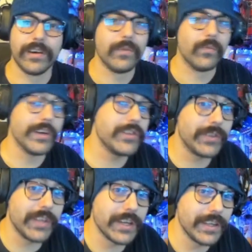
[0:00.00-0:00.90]
What did you
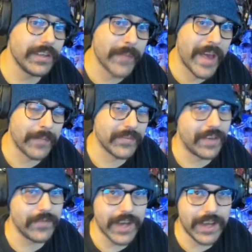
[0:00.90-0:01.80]
think of these maps?
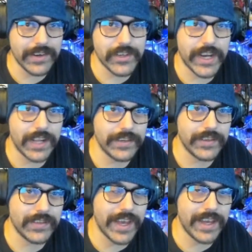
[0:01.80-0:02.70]
Have you gotten your
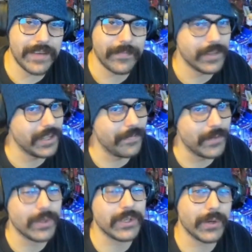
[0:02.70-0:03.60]
challenges yet? If
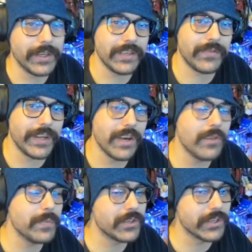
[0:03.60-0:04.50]
you enjoyed this video,
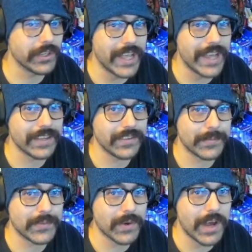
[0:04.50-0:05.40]
be sure to like and
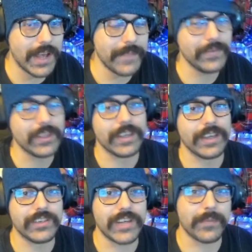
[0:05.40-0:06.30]
subscribe.
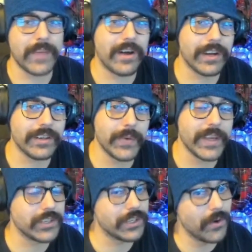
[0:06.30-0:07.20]
Check me out on
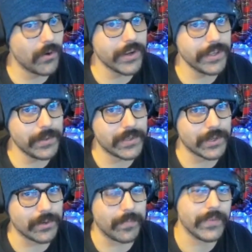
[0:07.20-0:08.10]
Twitch or YouTube.